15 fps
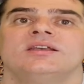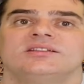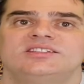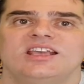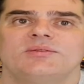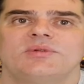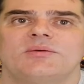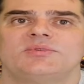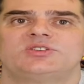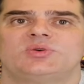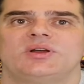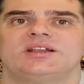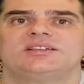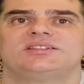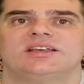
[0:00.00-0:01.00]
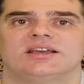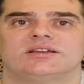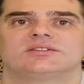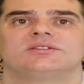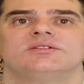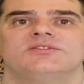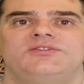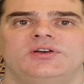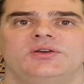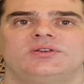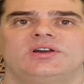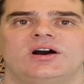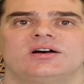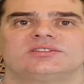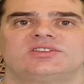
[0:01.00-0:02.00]
Tip number 26, food
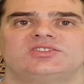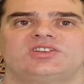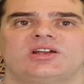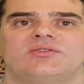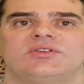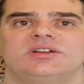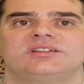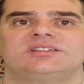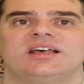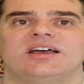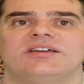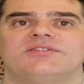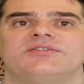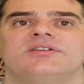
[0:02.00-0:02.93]
carts are generally safe.